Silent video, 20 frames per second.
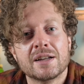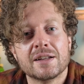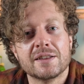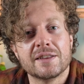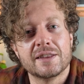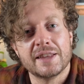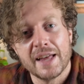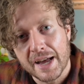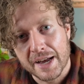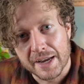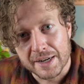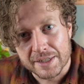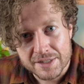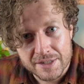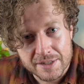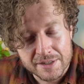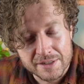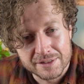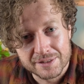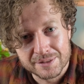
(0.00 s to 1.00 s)
That
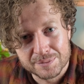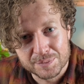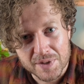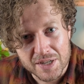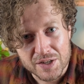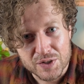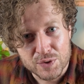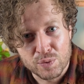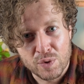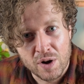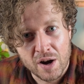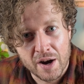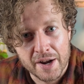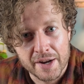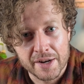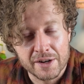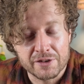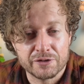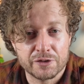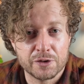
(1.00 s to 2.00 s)
is
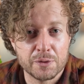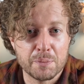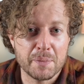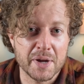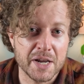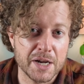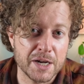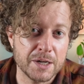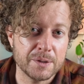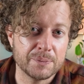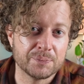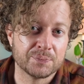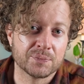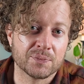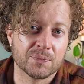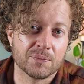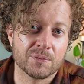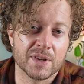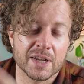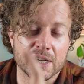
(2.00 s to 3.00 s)
why, for me,
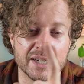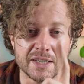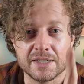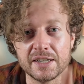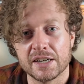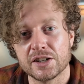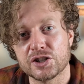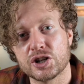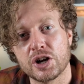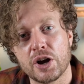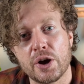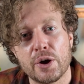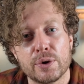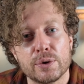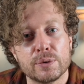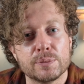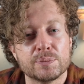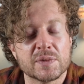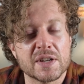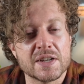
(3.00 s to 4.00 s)
a Dutch
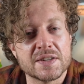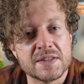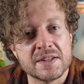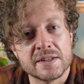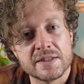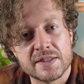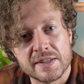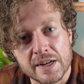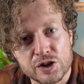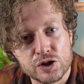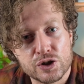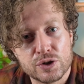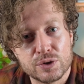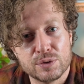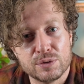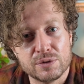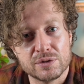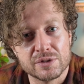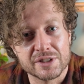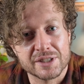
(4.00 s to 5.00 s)
hoe is an
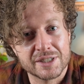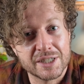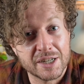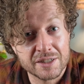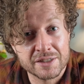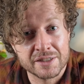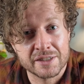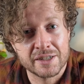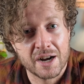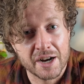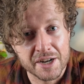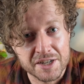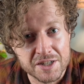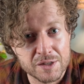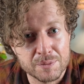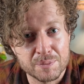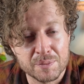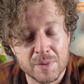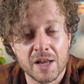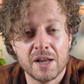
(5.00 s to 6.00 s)
essential garden
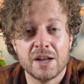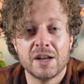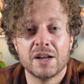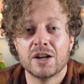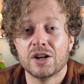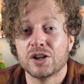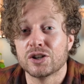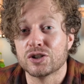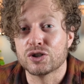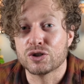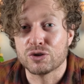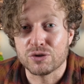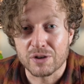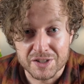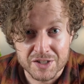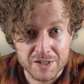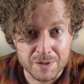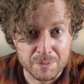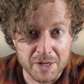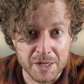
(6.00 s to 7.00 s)
item.
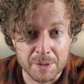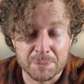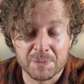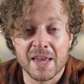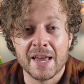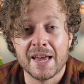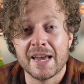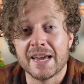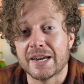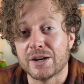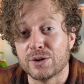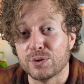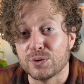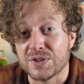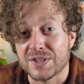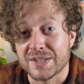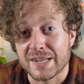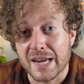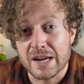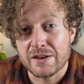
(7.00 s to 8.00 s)
Trust me, it'll
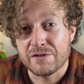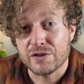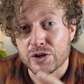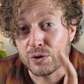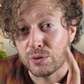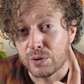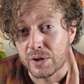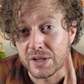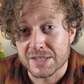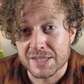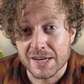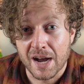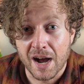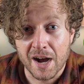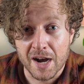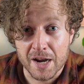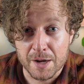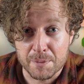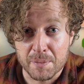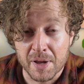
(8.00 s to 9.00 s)
save you
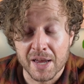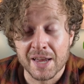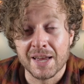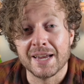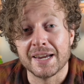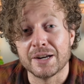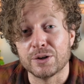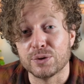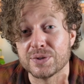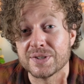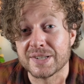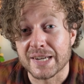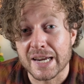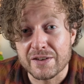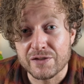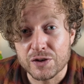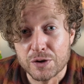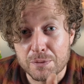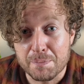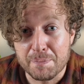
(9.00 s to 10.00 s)
time, it'll
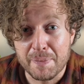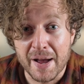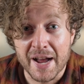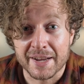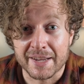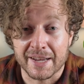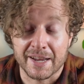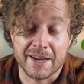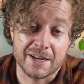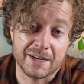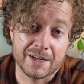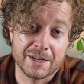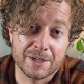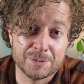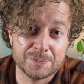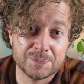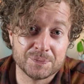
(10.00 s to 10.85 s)
save you backache,